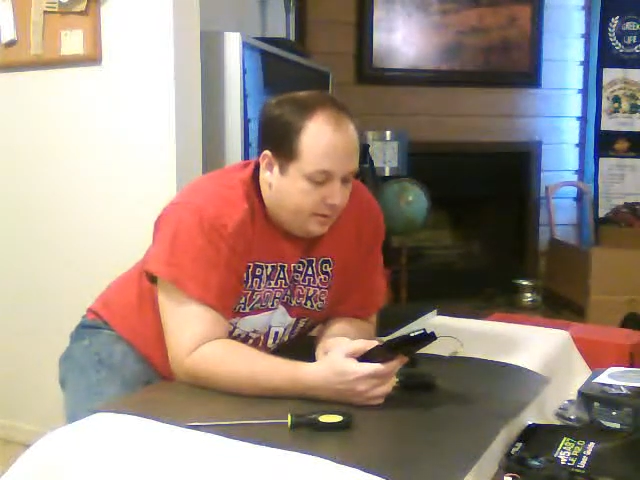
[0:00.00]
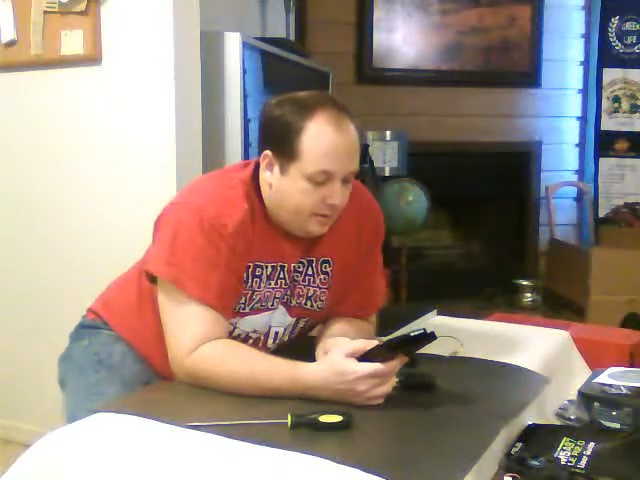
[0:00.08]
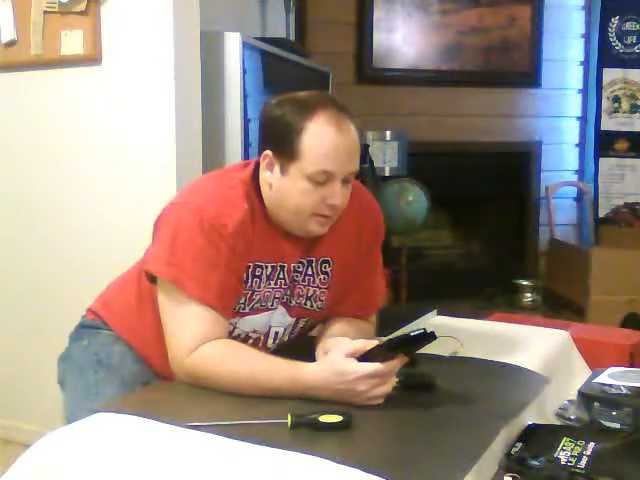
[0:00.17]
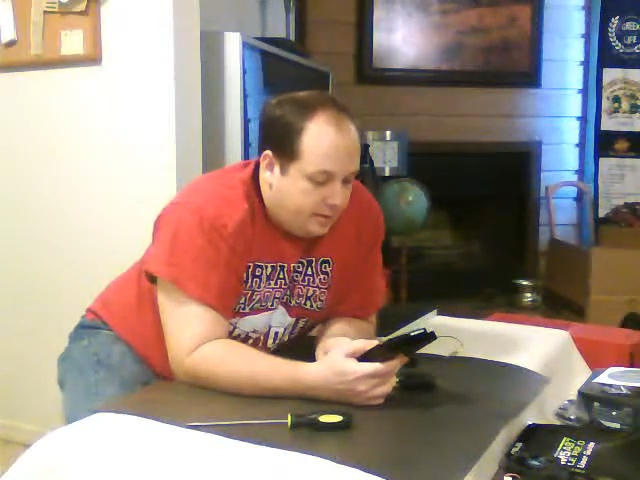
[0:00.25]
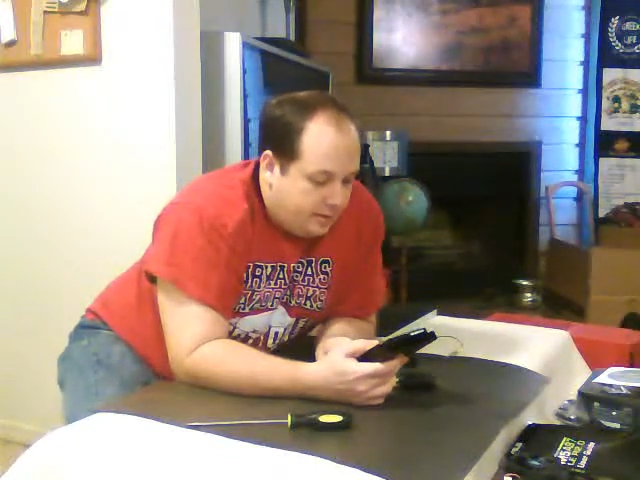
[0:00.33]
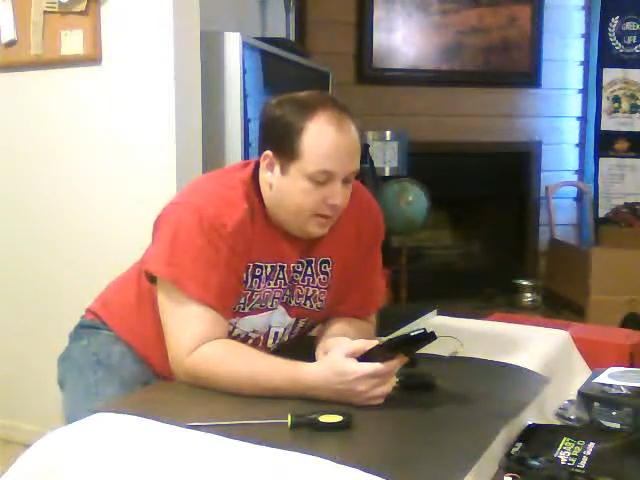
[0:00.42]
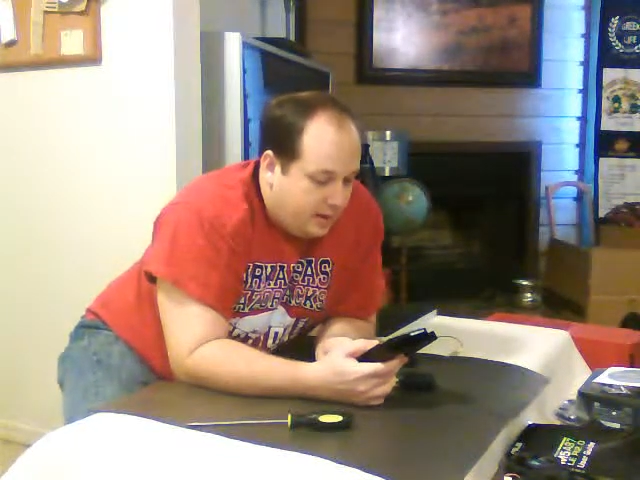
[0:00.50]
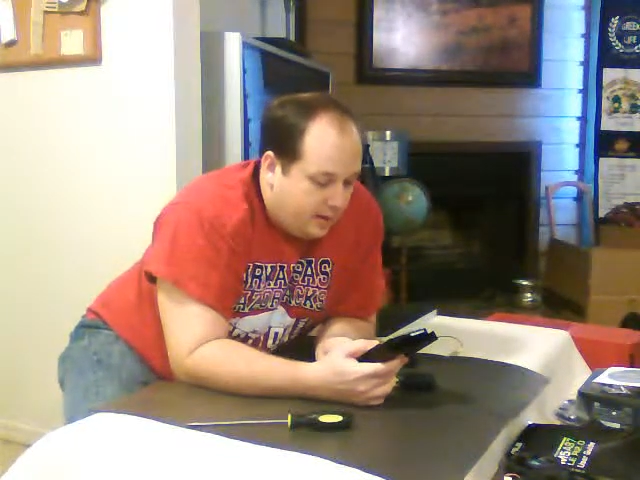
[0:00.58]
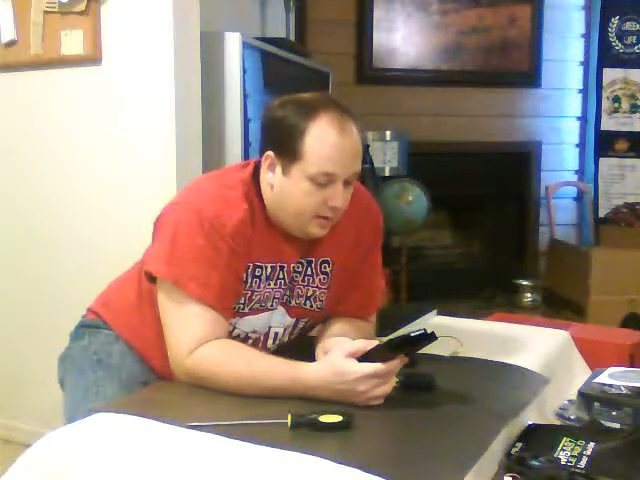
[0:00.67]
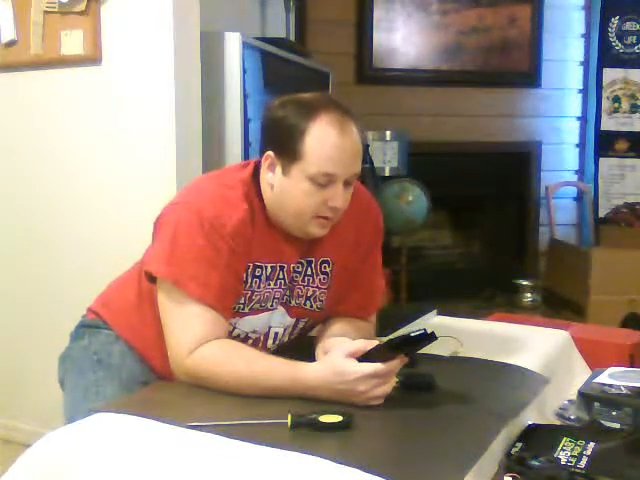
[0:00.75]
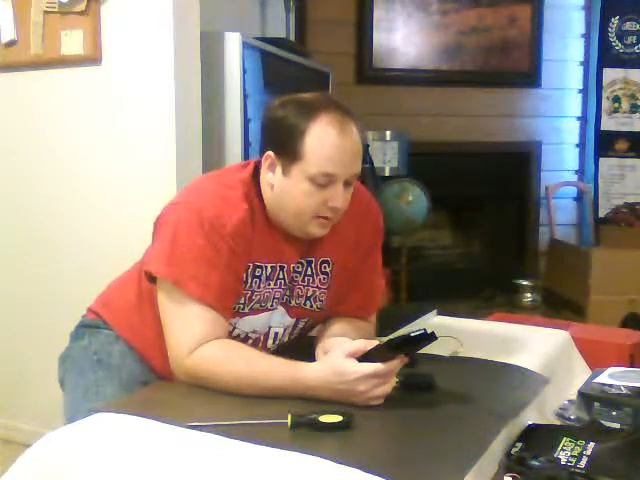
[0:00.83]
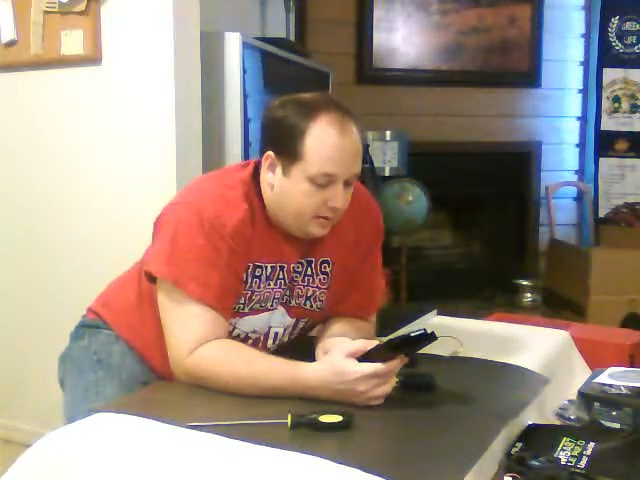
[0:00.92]

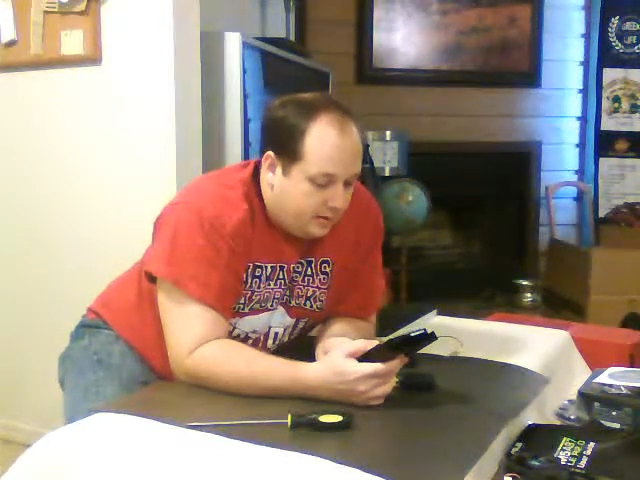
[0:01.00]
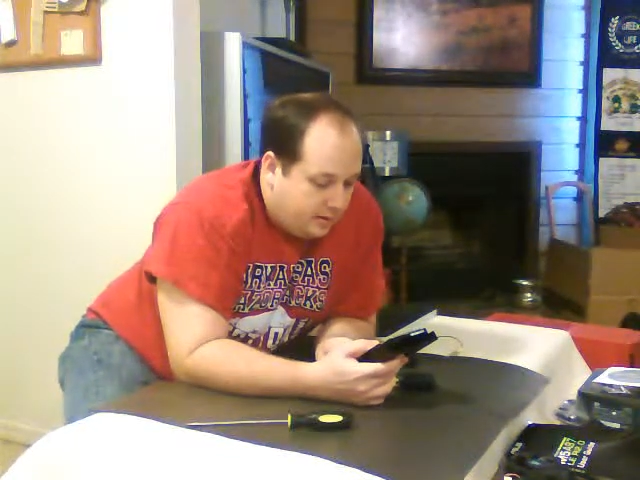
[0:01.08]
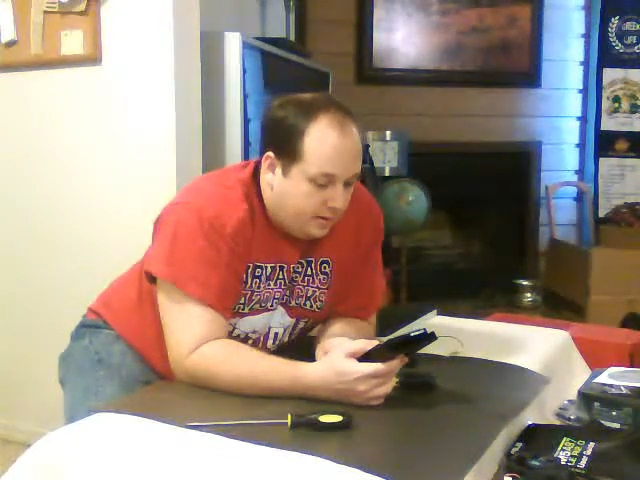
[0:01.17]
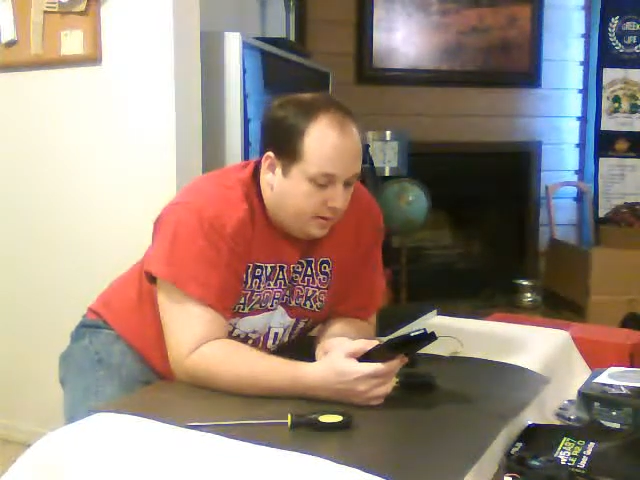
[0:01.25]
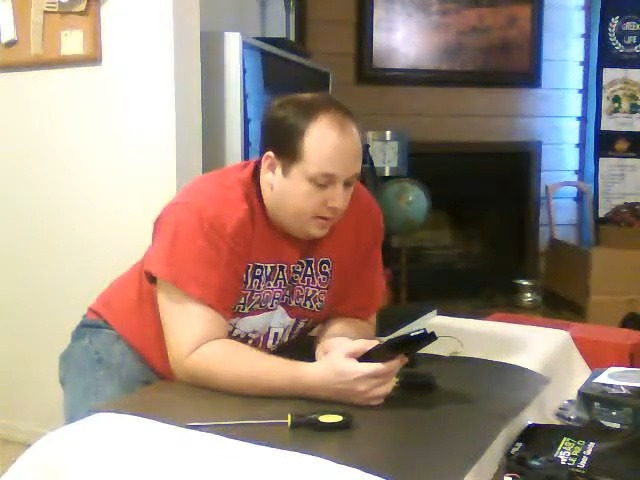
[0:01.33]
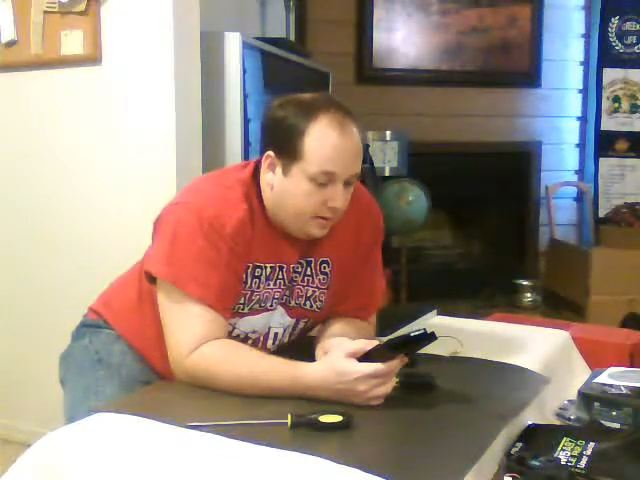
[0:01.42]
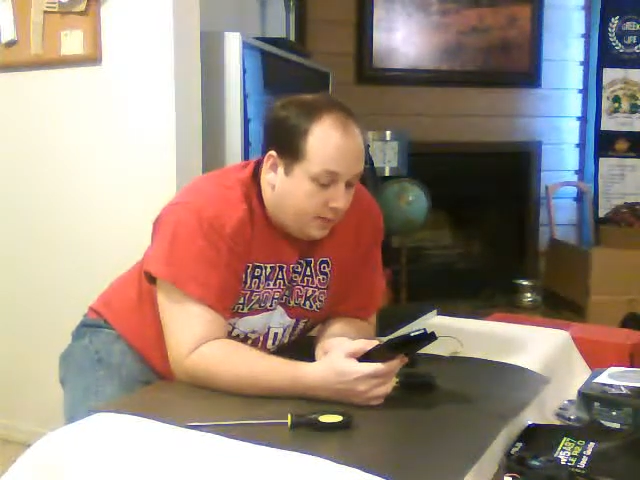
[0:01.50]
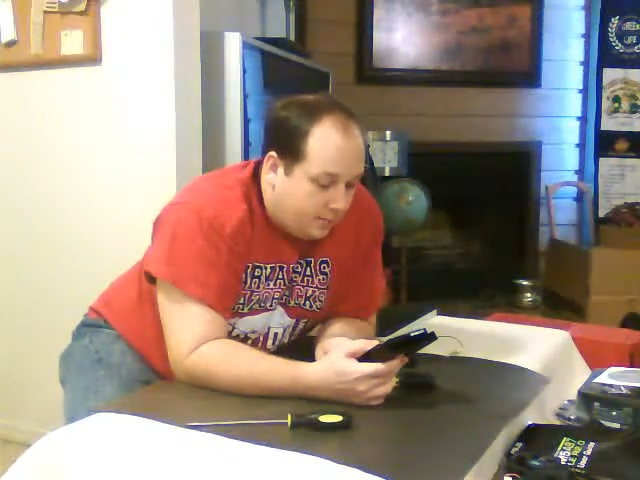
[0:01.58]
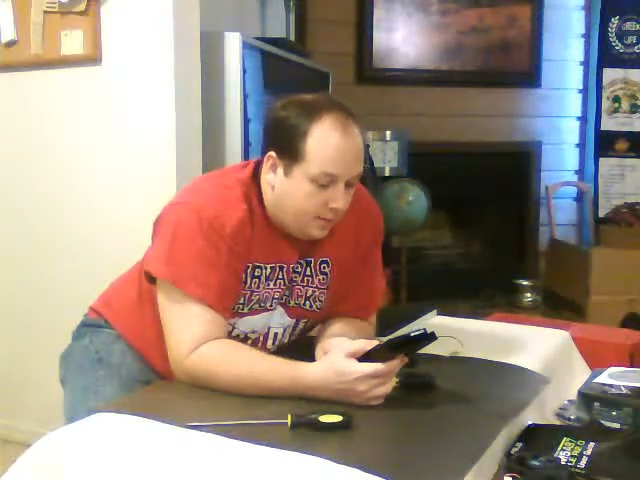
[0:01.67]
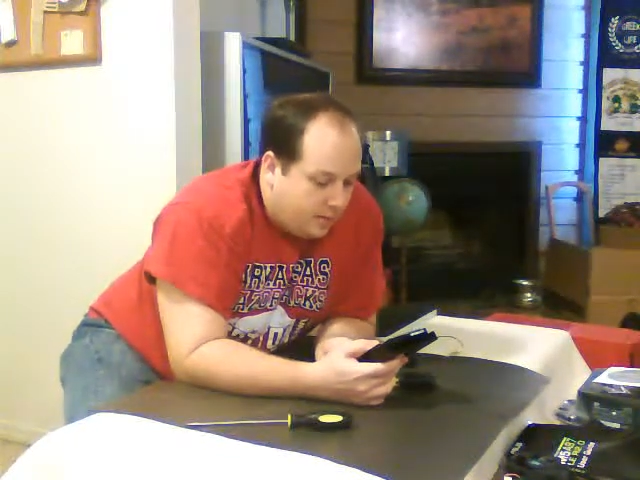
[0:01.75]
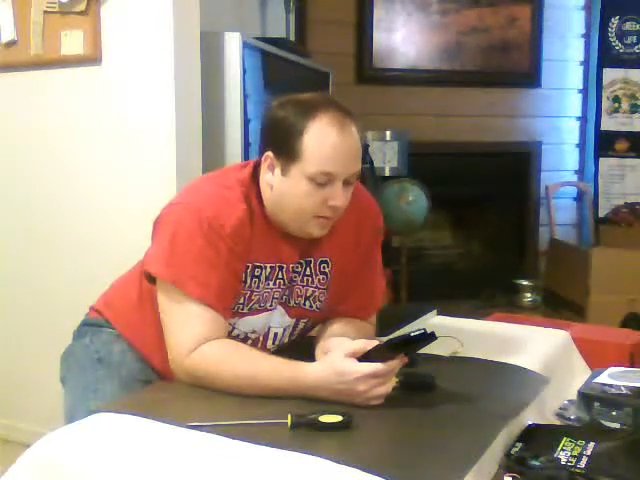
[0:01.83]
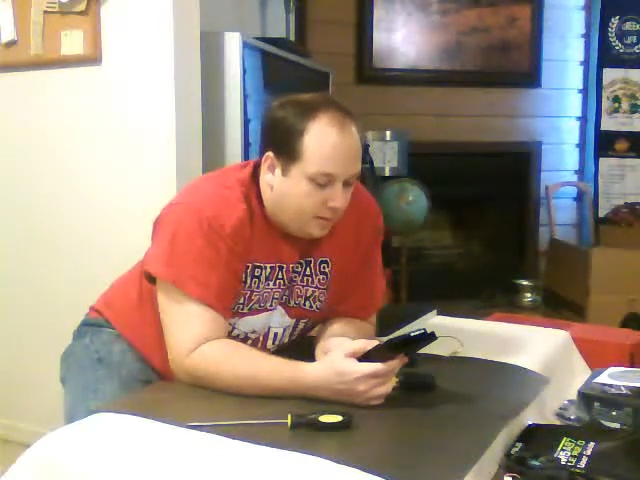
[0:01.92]
Seagate laptop